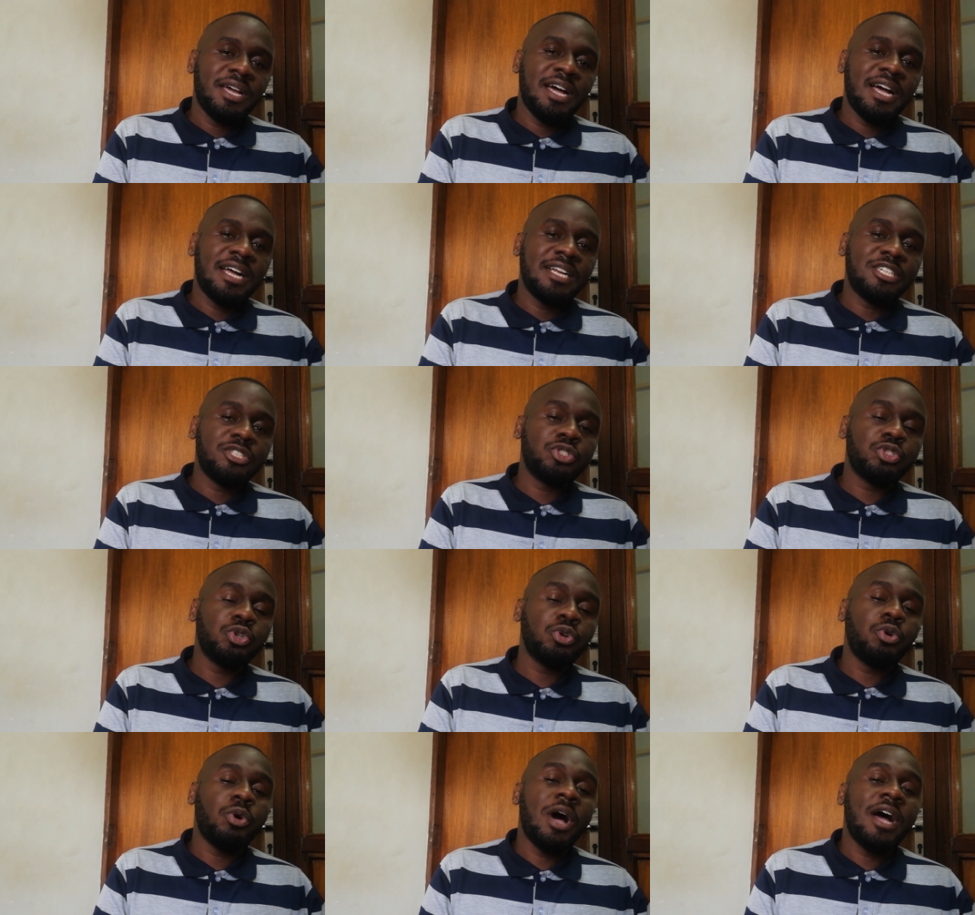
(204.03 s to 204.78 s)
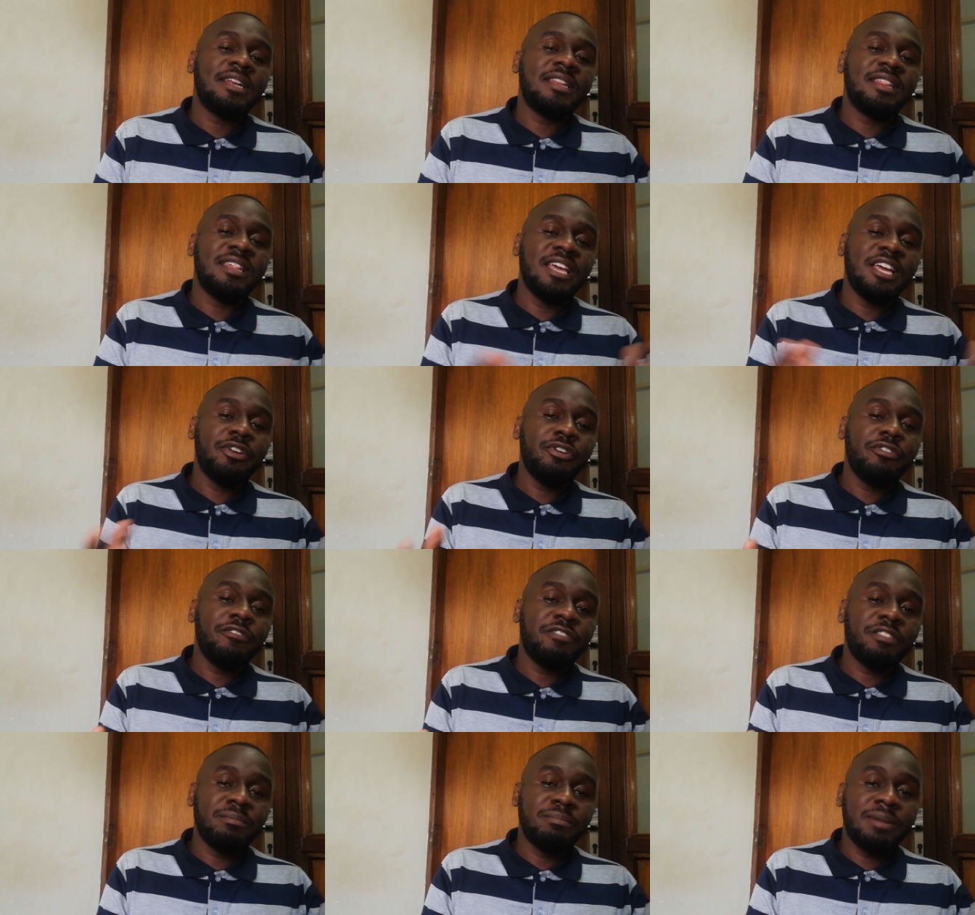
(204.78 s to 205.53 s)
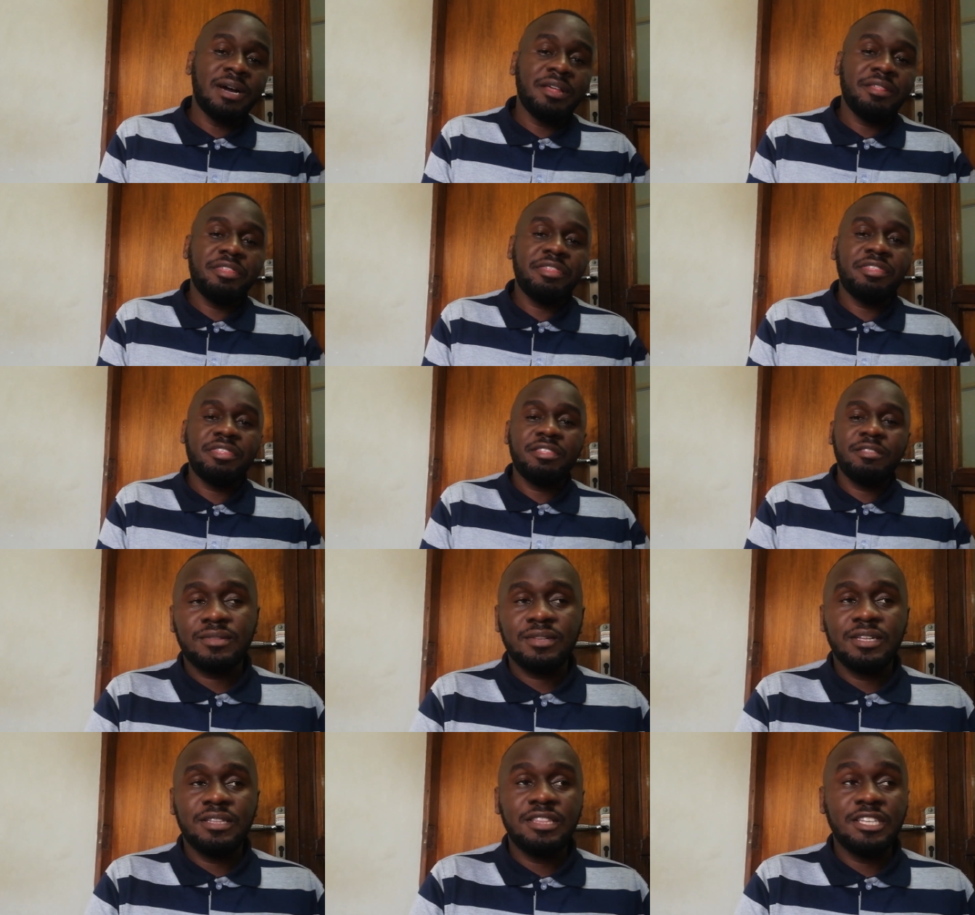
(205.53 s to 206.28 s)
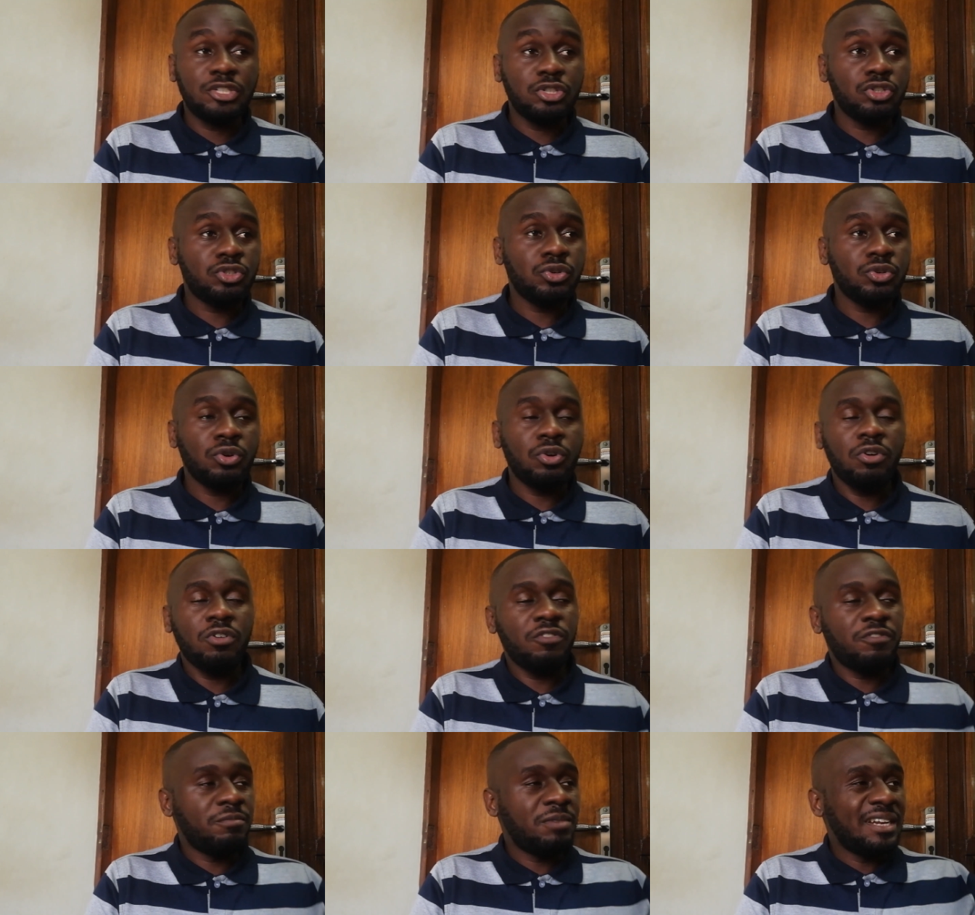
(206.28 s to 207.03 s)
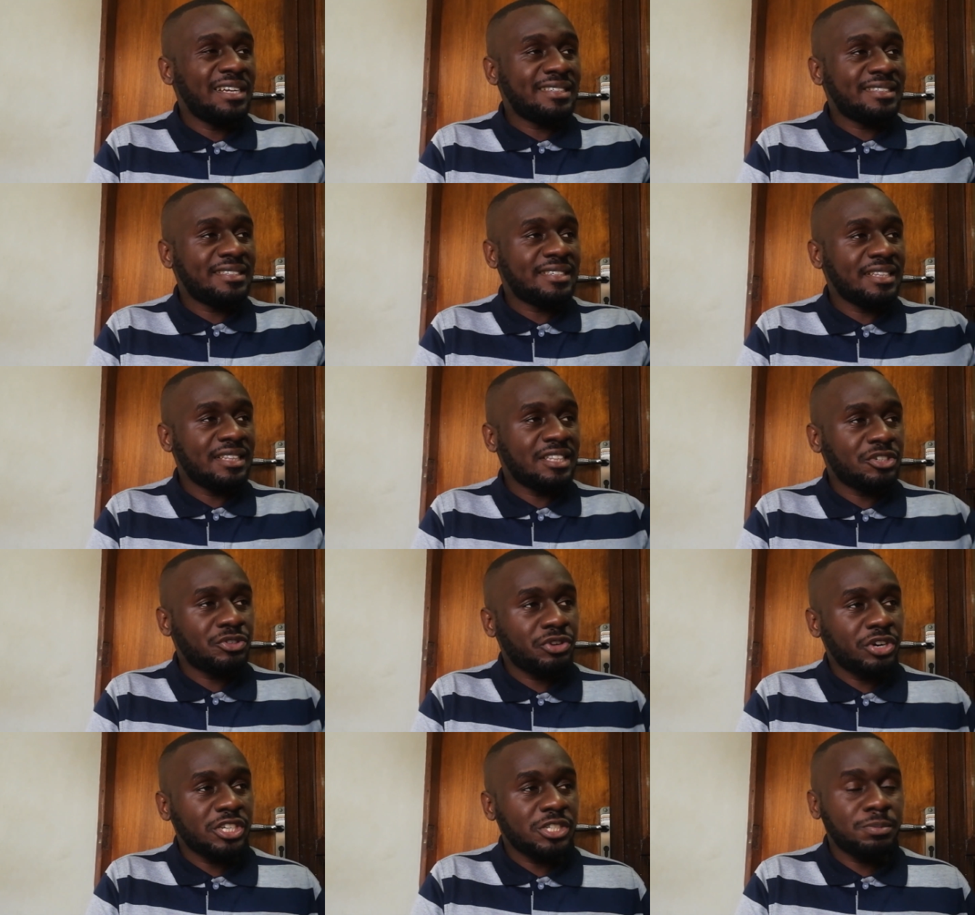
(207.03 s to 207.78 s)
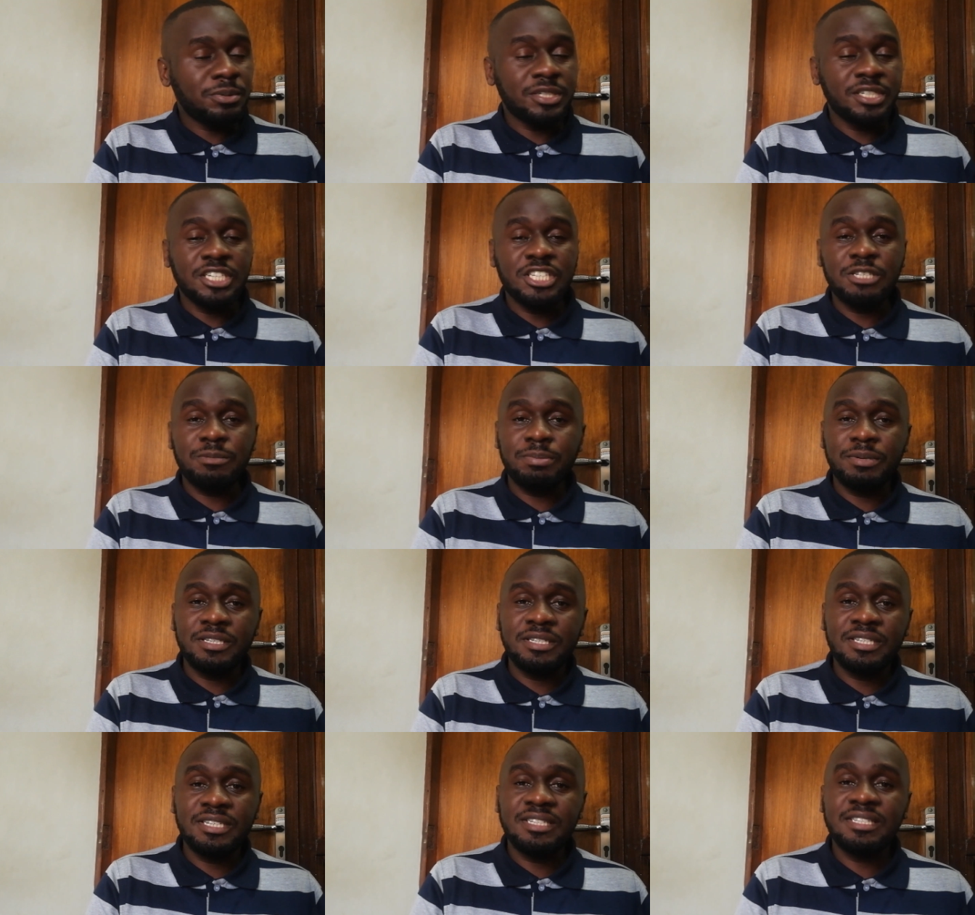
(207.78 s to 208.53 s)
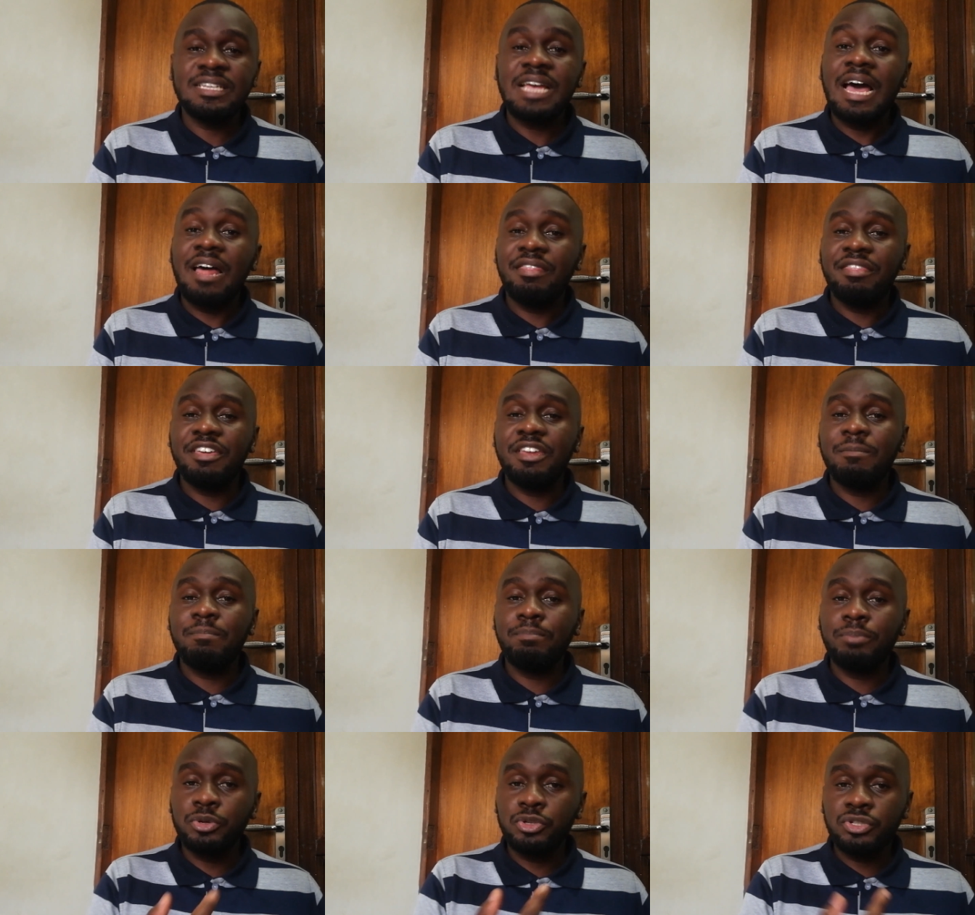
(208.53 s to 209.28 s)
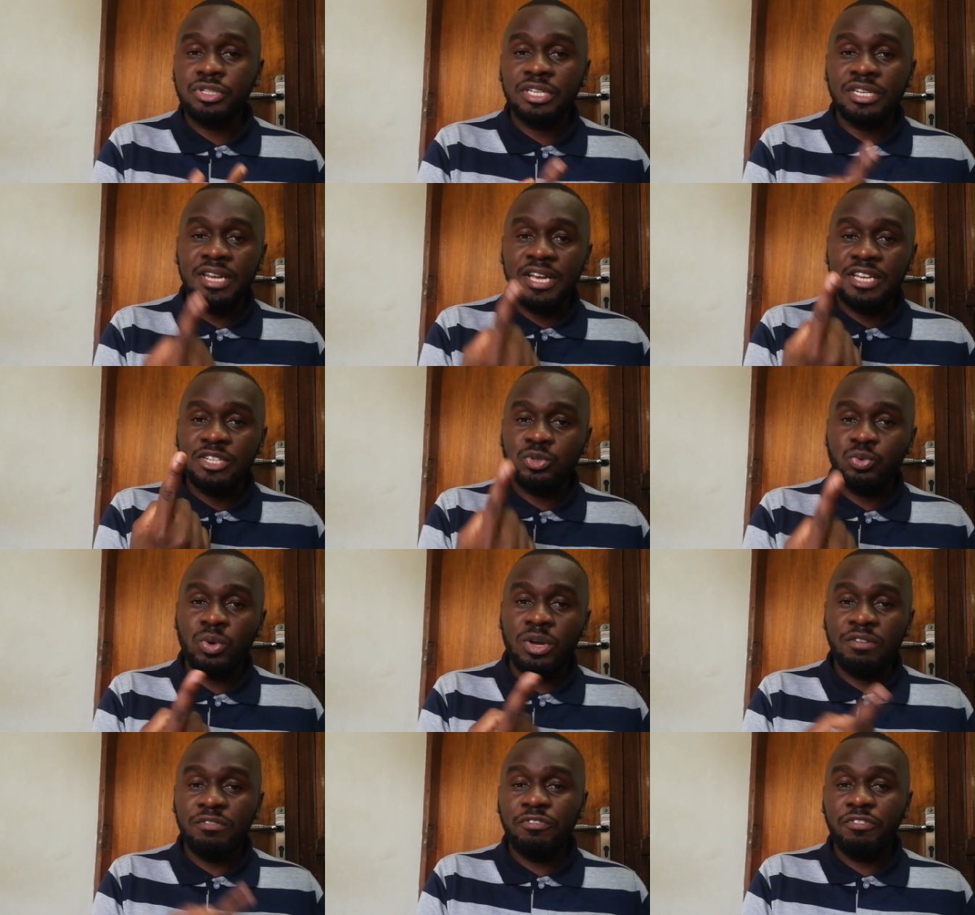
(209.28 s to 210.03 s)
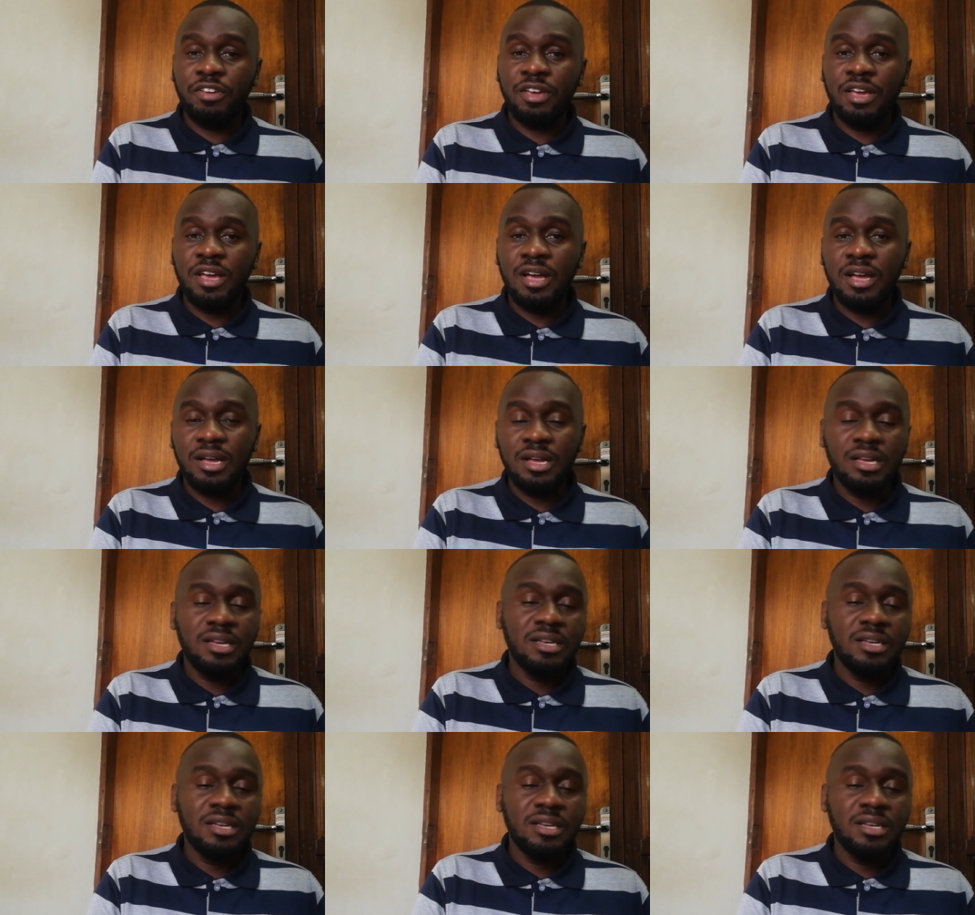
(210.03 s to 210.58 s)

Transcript: And so at the end of the month, the total of, let's say, the transport expenses are then posted as one figure